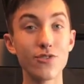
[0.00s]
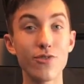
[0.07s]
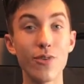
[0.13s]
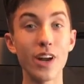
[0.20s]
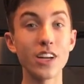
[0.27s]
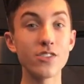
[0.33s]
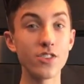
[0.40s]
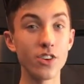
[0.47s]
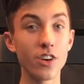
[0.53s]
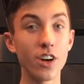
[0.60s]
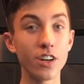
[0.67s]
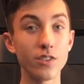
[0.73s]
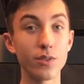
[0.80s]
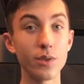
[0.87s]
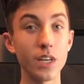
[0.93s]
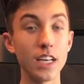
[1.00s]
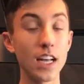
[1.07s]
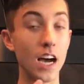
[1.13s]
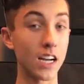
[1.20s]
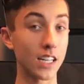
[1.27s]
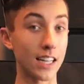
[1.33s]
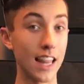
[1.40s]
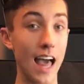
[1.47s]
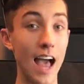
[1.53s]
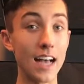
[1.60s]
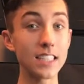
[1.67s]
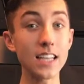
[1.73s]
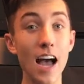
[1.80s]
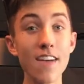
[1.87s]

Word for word: drinks, you're going to need a glass.